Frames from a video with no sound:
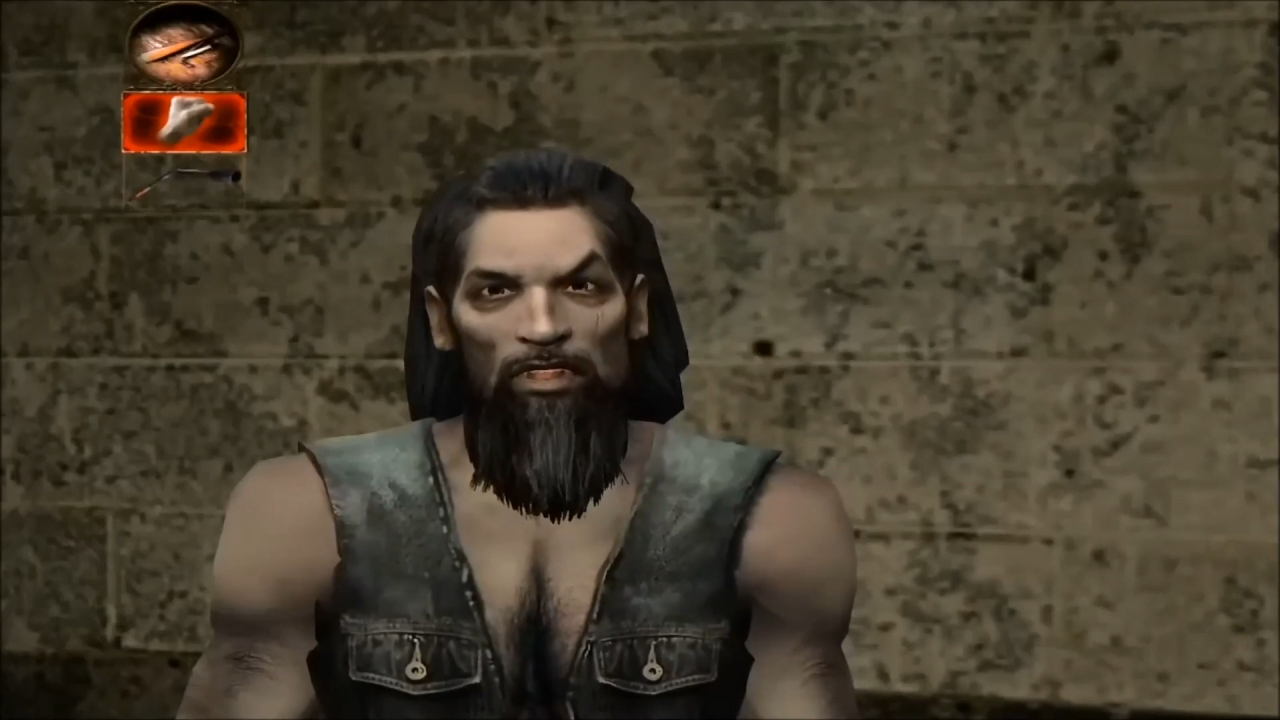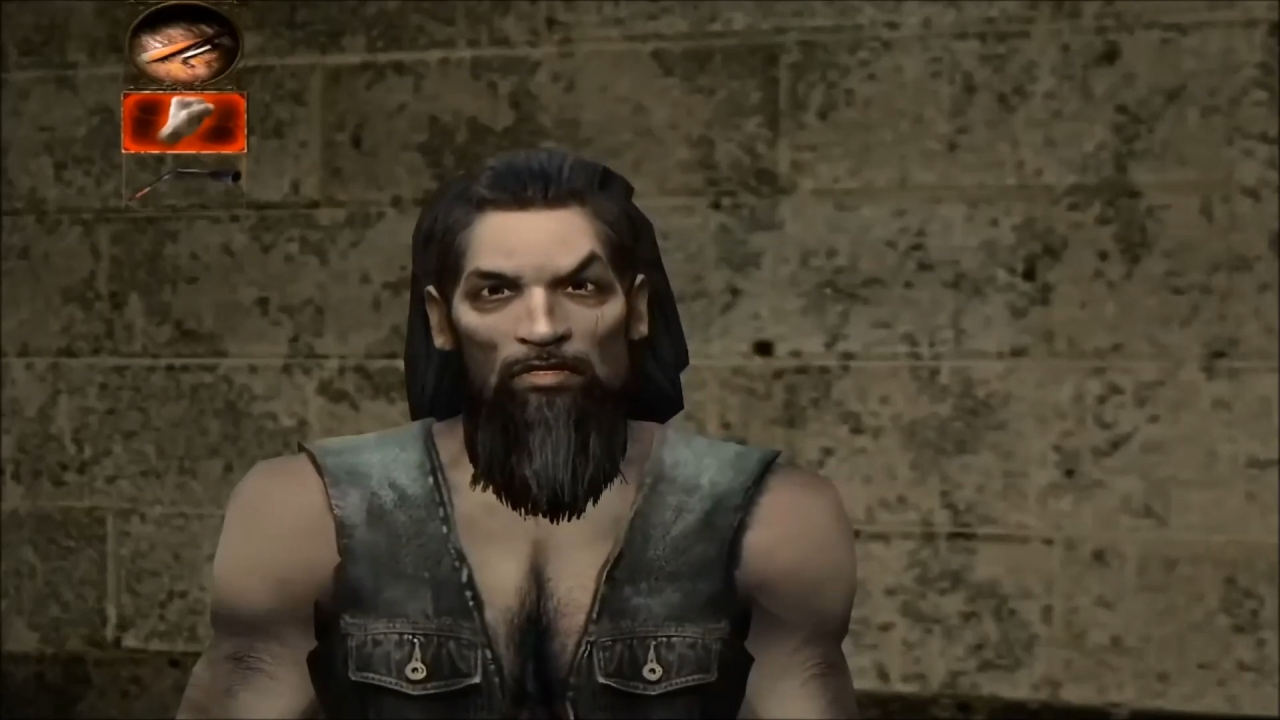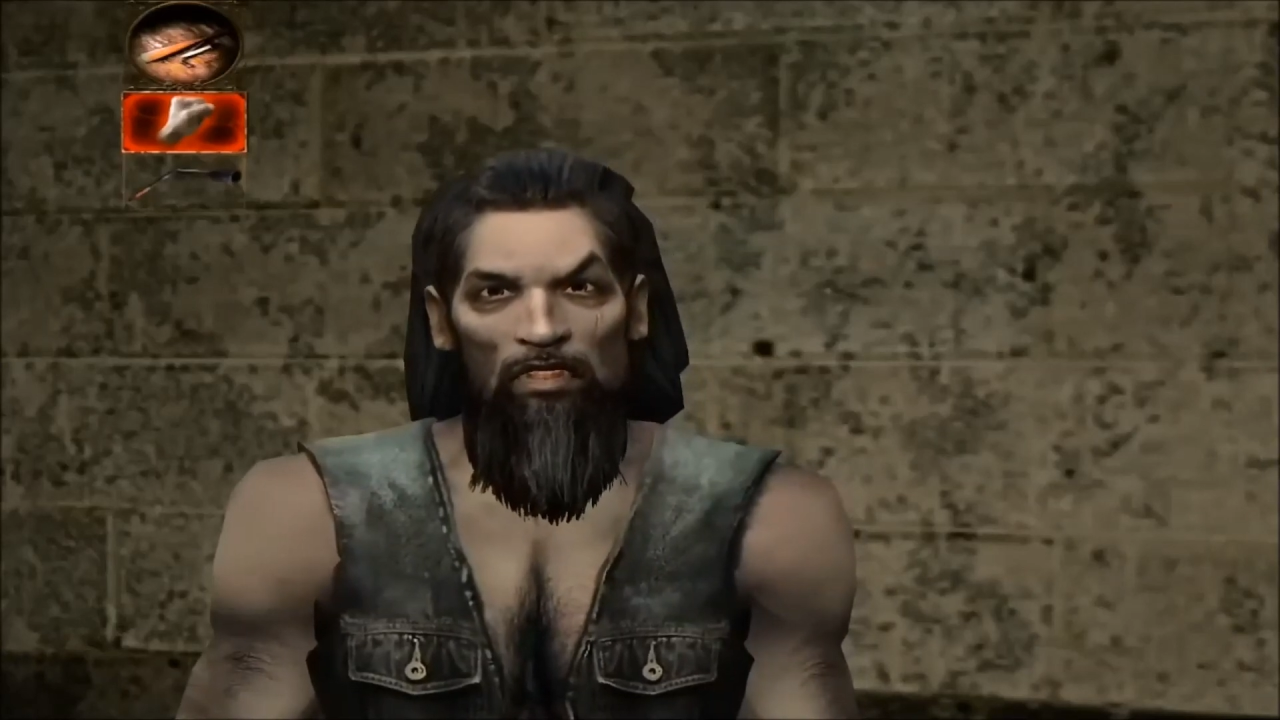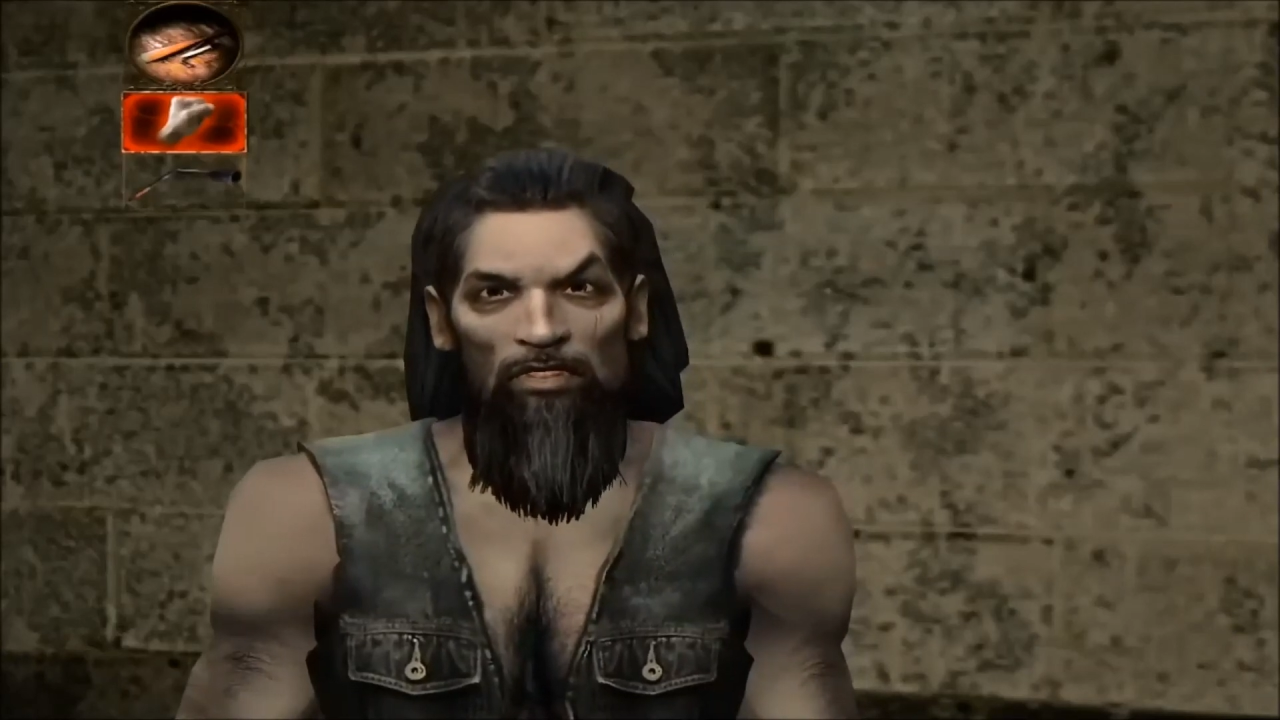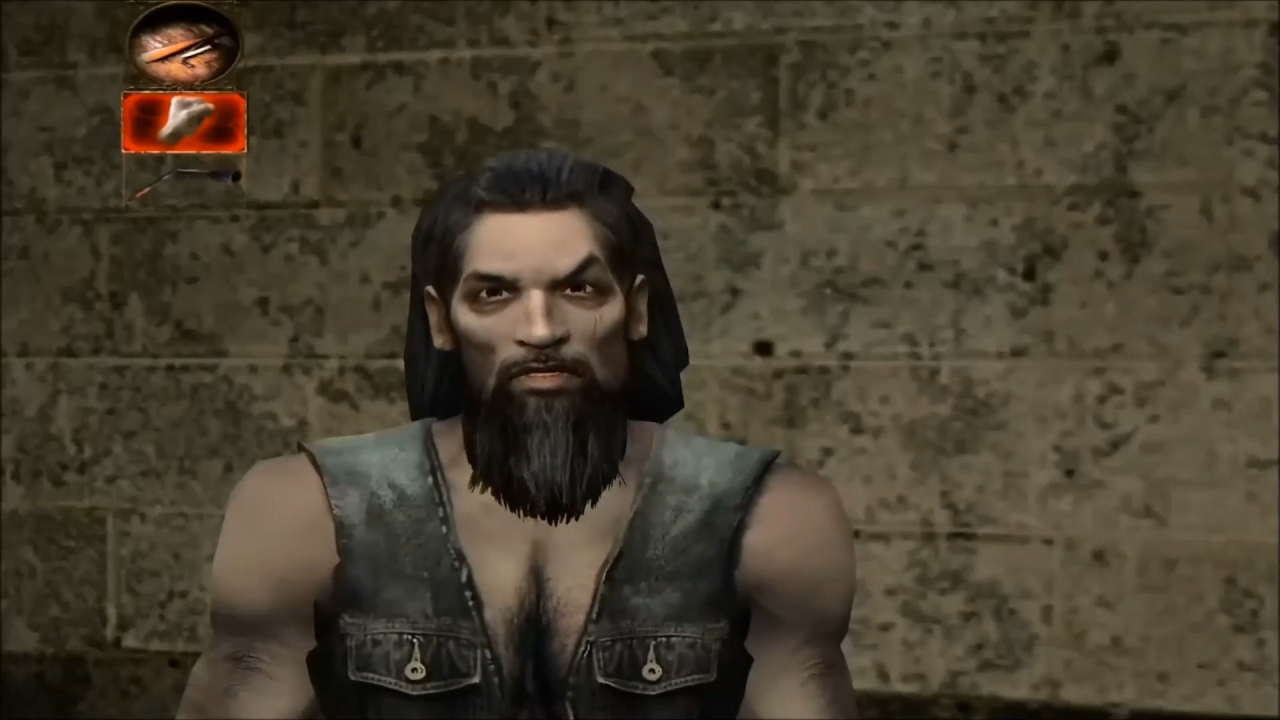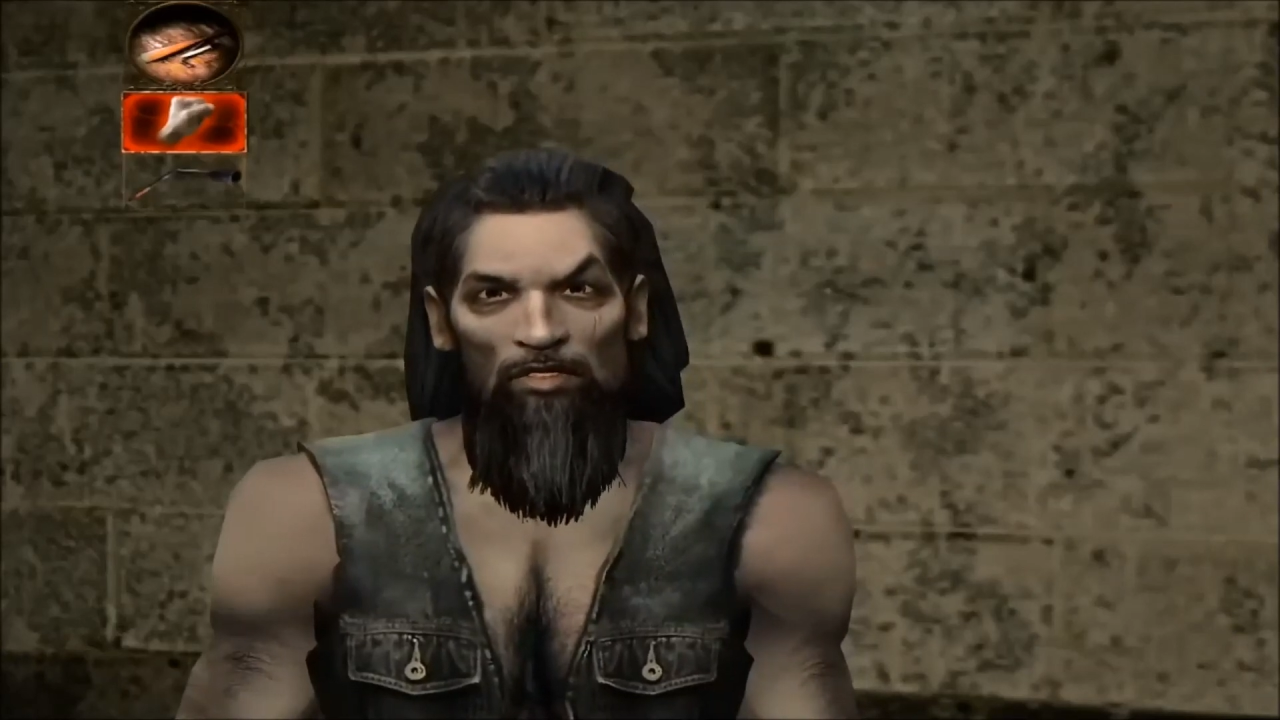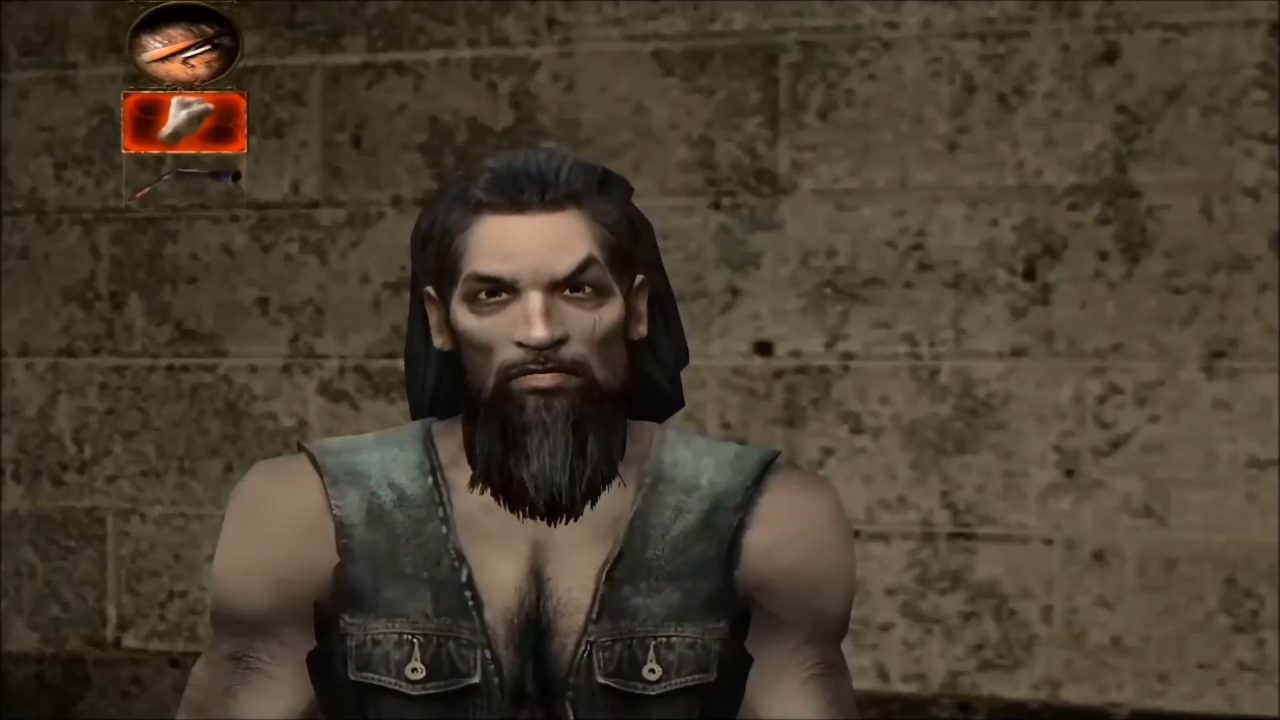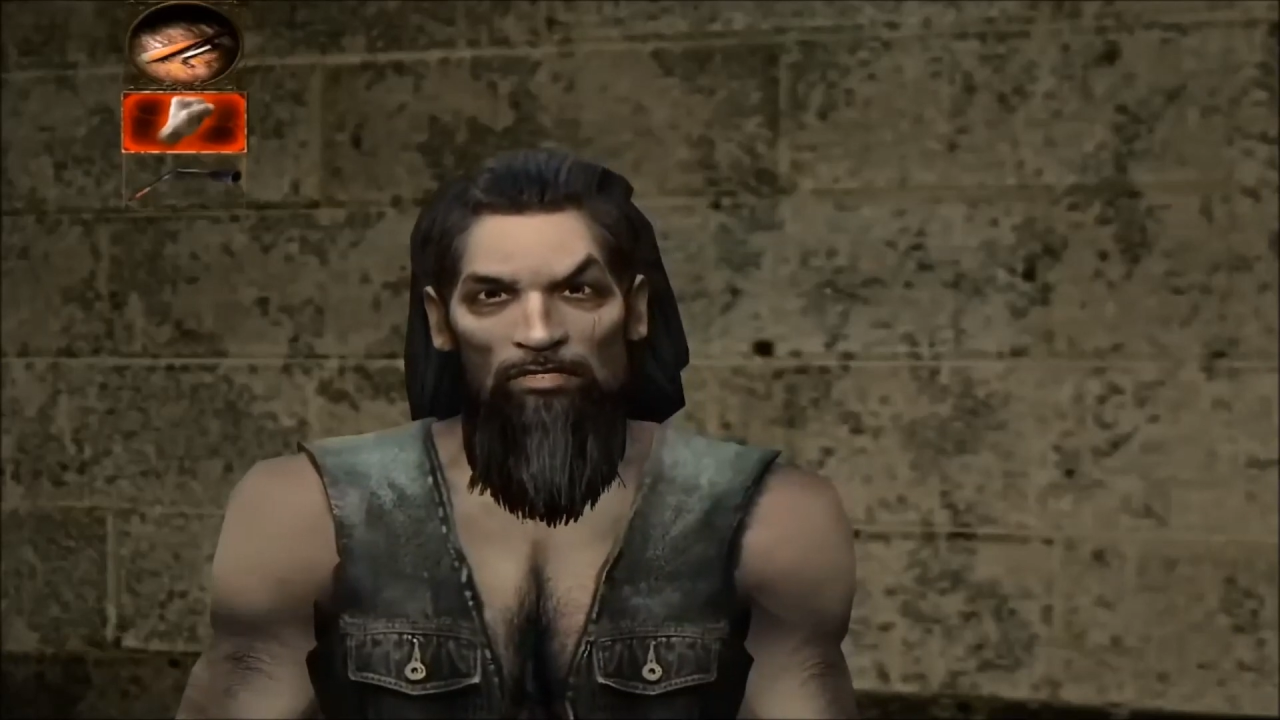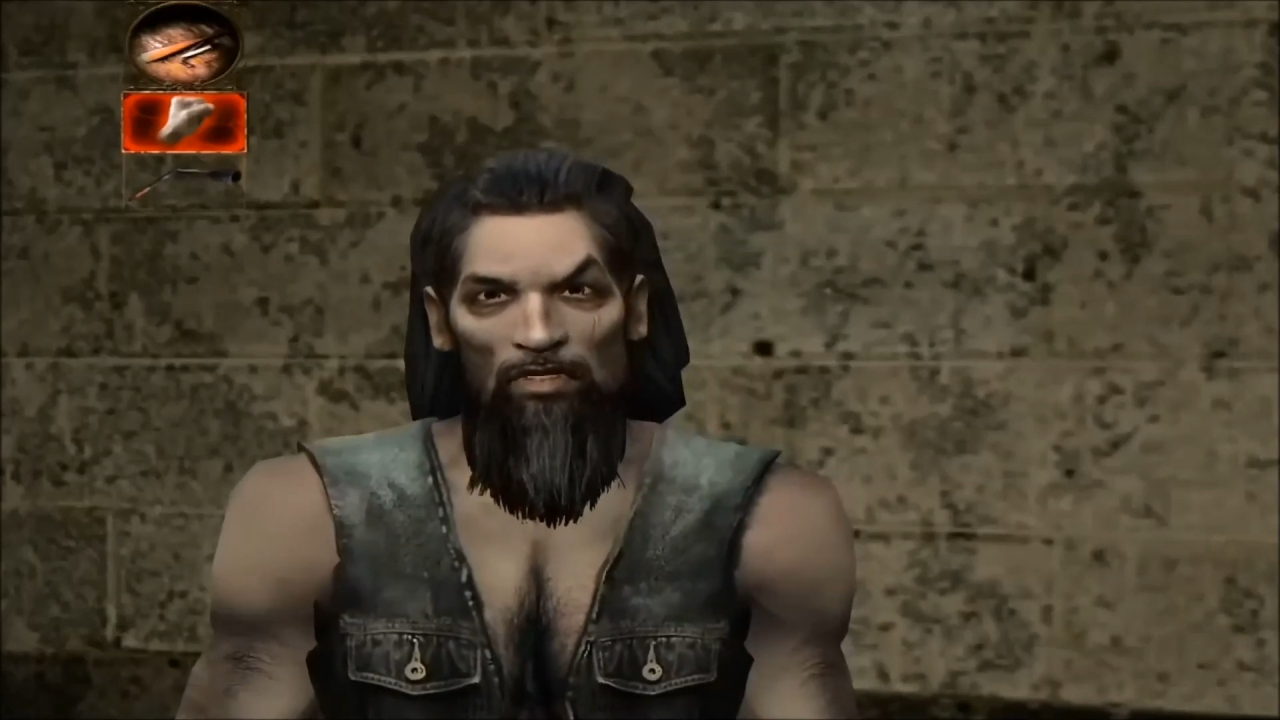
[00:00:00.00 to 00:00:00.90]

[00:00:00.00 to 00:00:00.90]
underground and avoid